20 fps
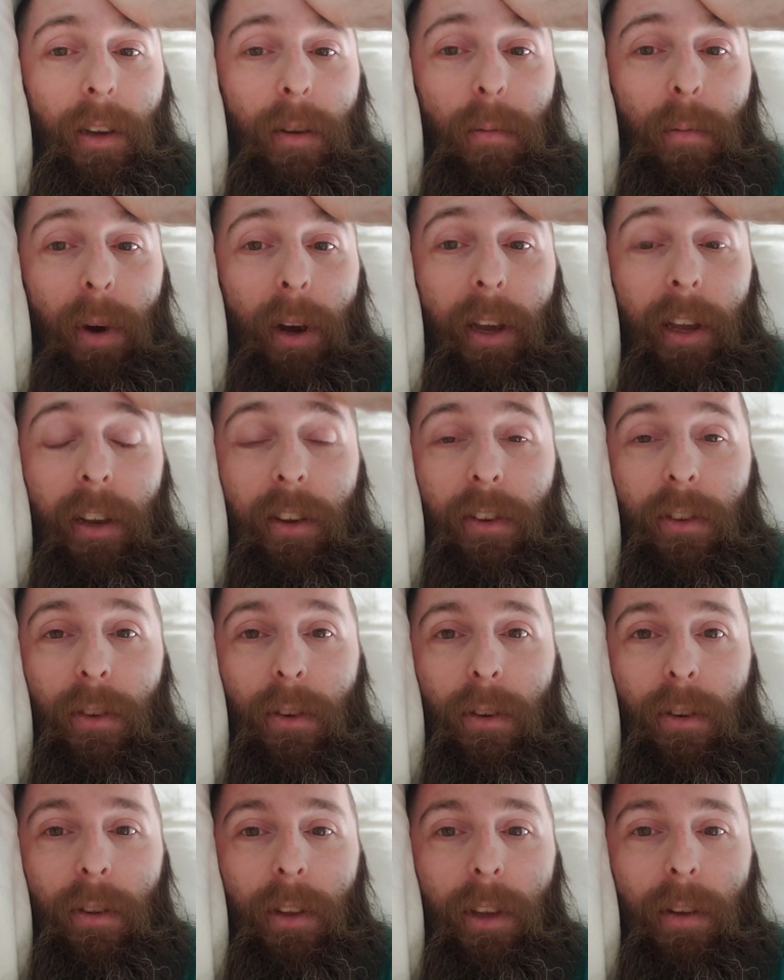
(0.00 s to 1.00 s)
by
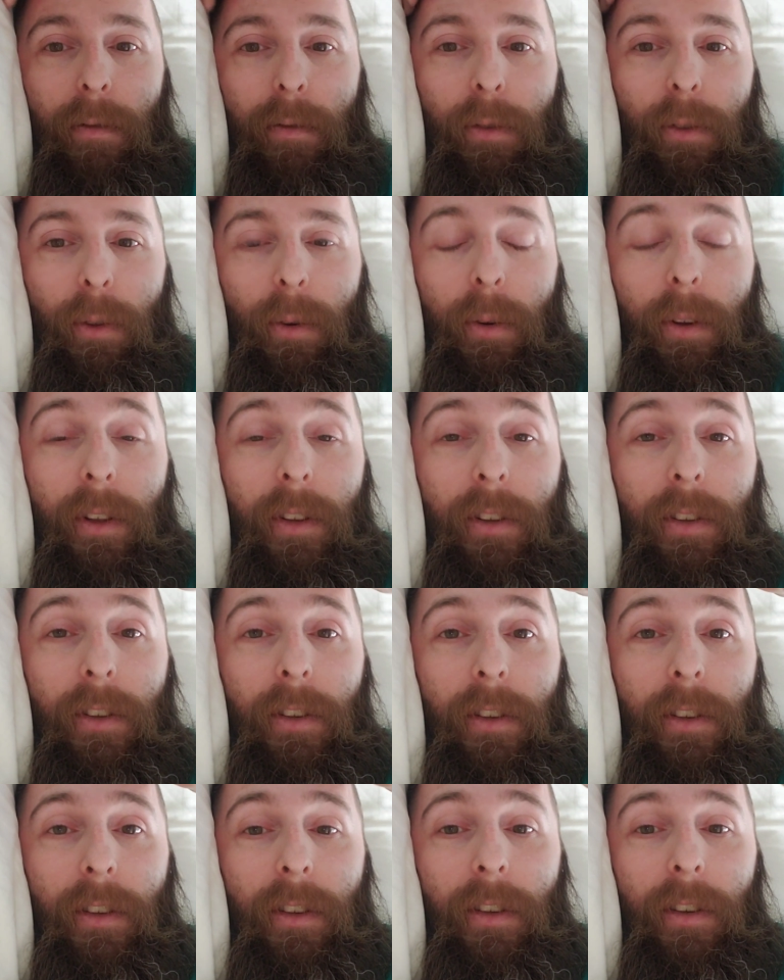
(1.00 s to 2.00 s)
external
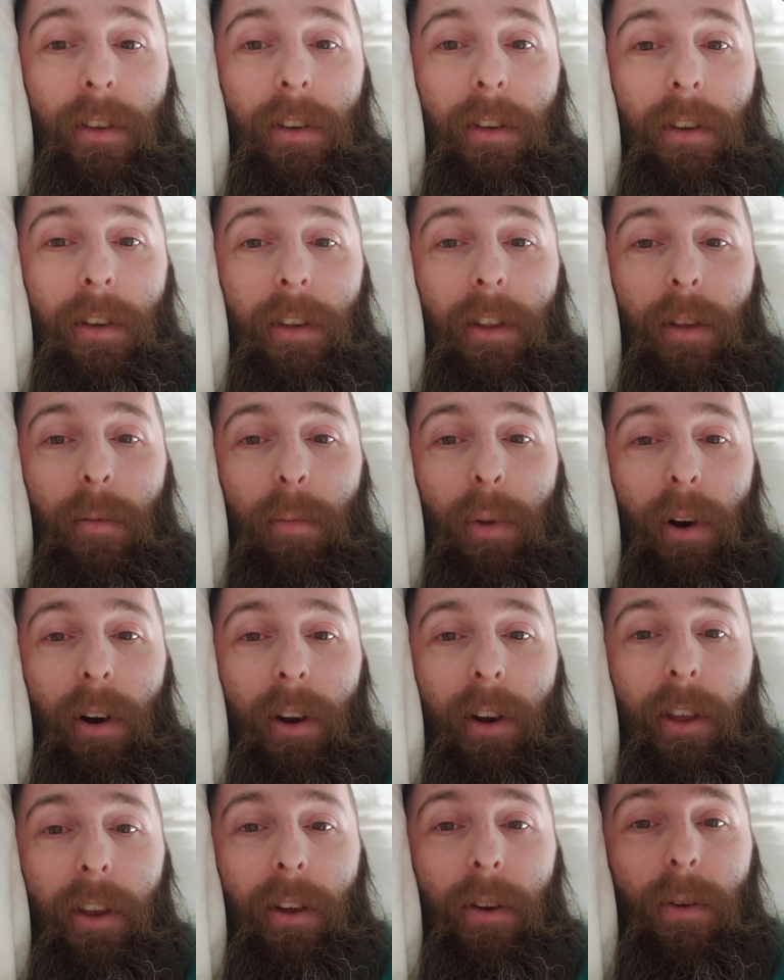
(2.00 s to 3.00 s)
influence the
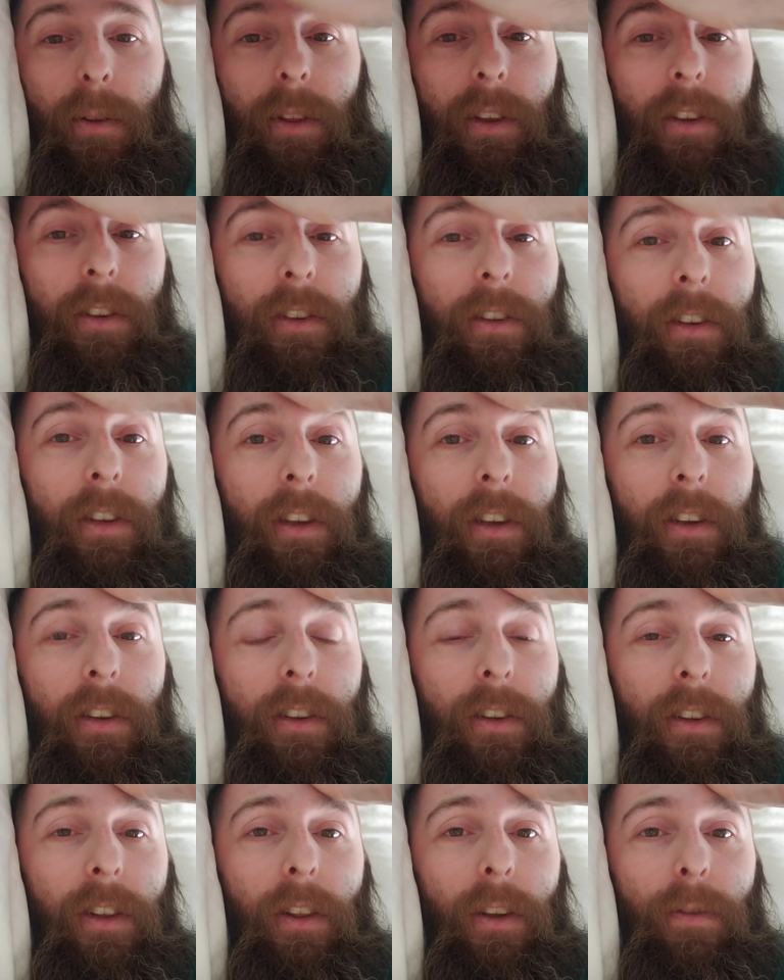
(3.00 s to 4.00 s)
body only
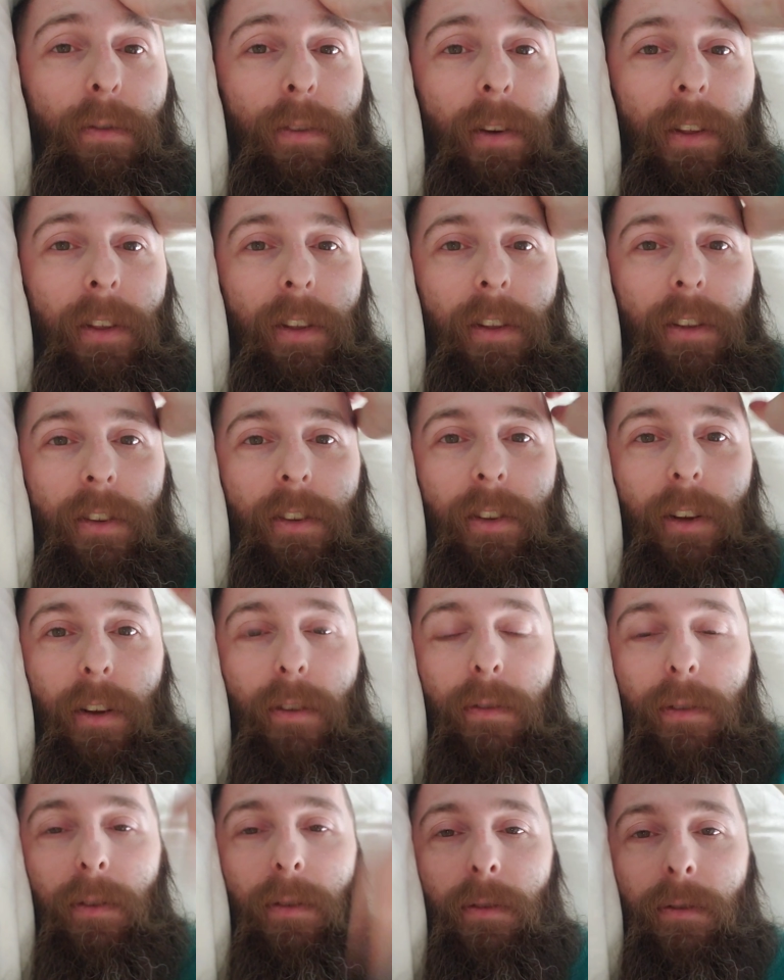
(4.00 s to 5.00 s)
seeks to defend
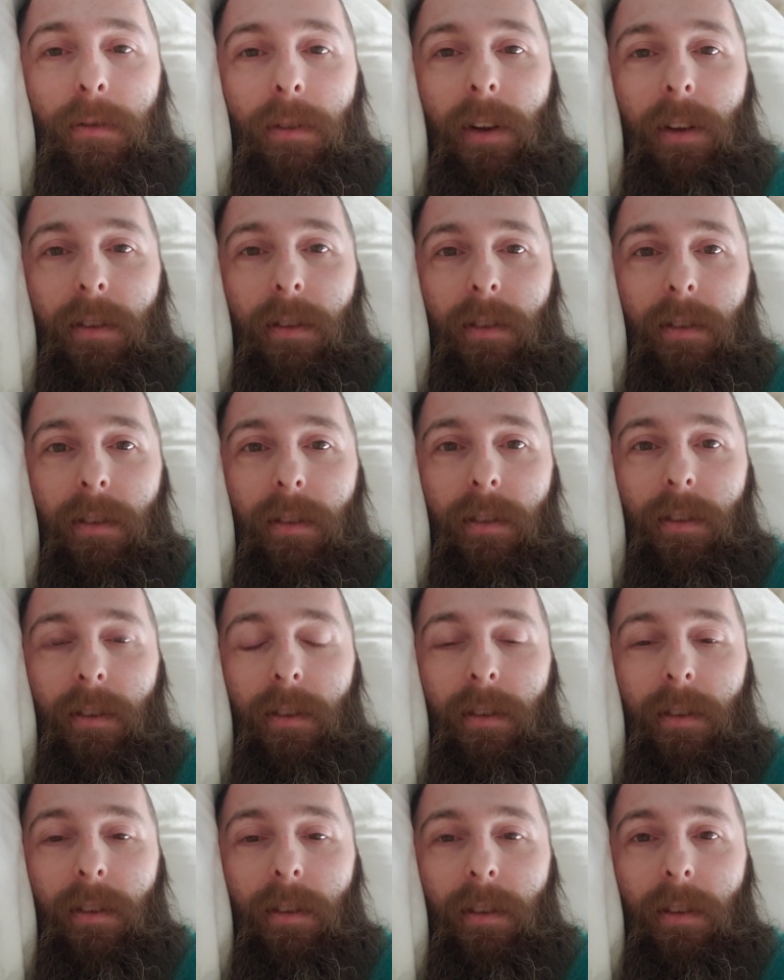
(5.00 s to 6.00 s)
itself if threatened
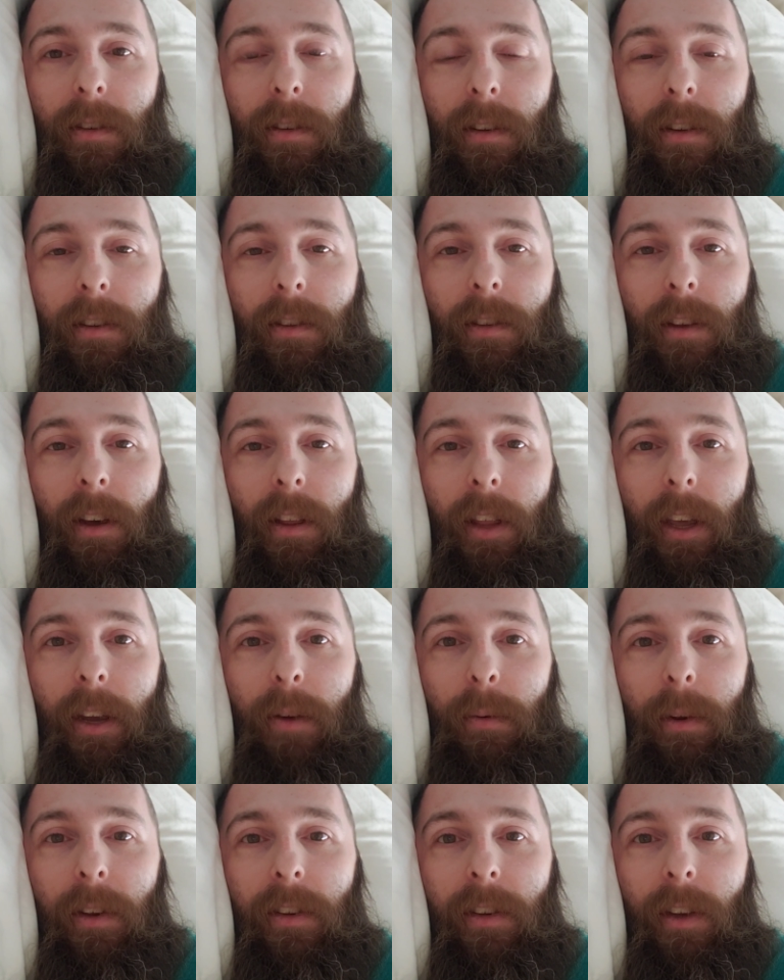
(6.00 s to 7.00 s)
it's not
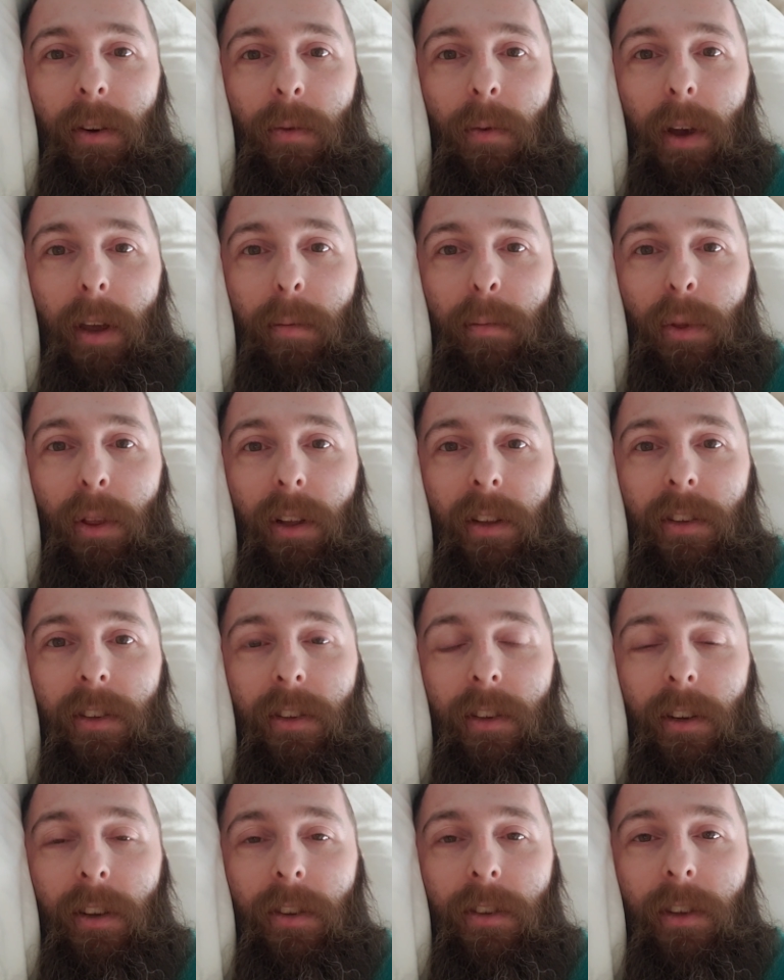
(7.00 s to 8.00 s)
like we send white blood
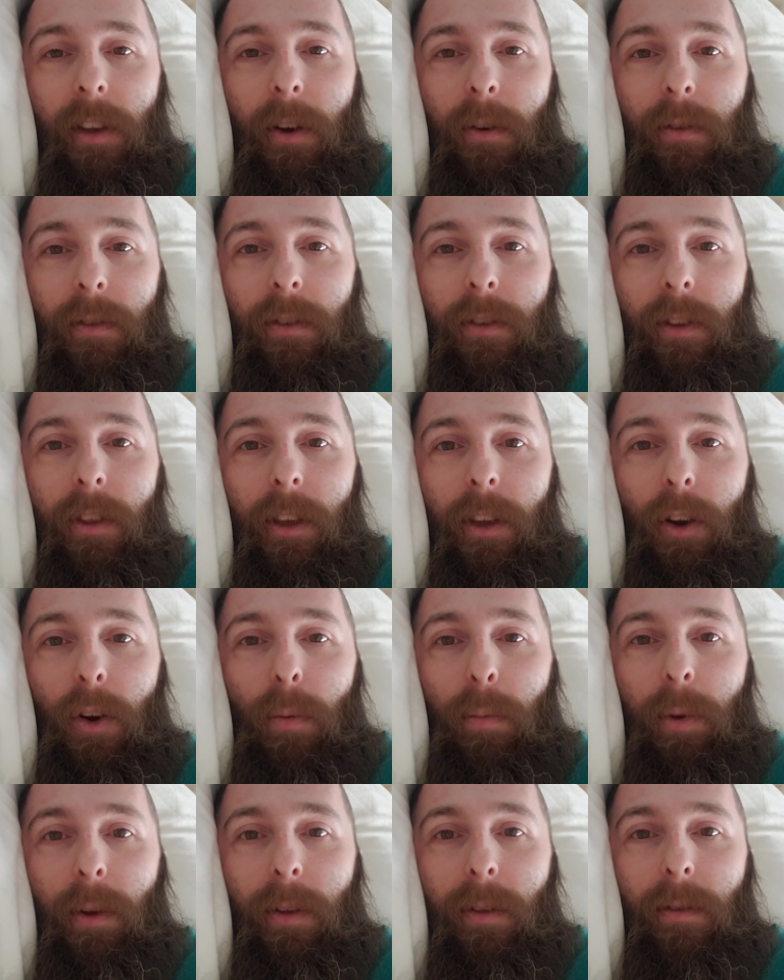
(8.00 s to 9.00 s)
cells out into the
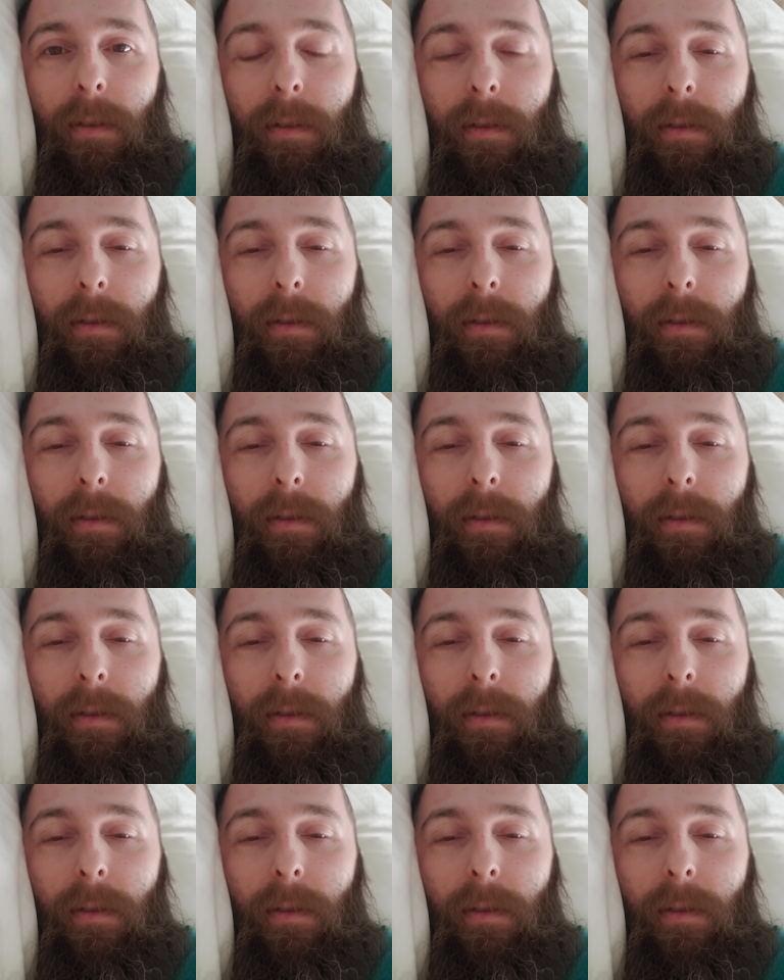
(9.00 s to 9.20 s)
open